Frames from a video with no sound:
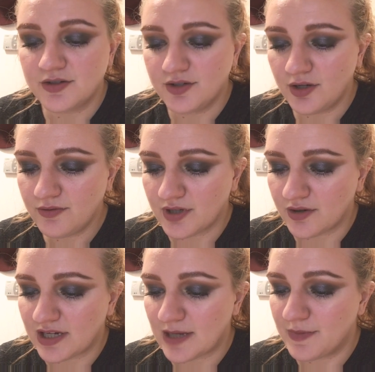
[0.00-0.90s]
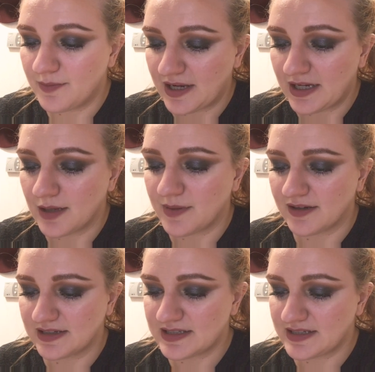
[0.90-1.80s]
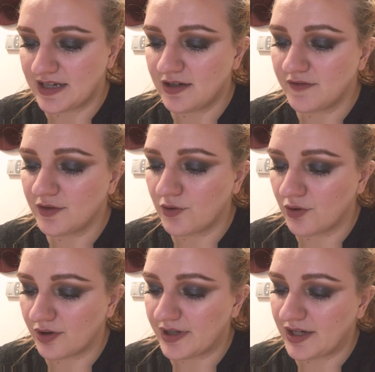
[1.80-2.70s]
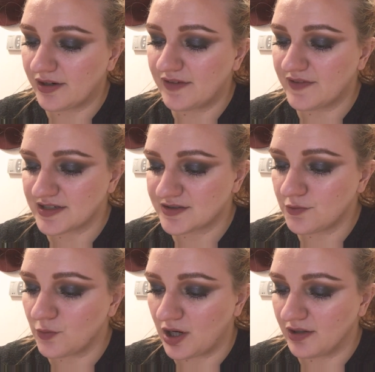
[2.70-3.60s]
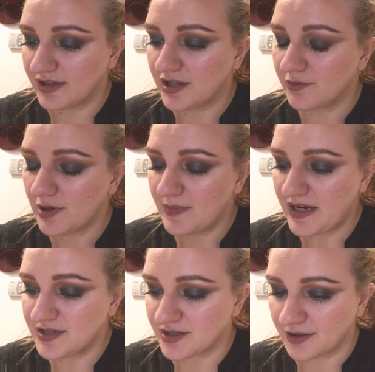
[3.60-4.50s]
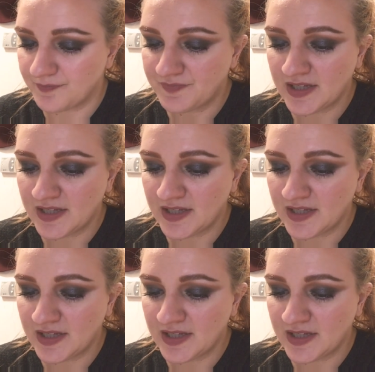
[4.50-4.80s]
no note had been made about the state of the coronary vessel wall in the remainder.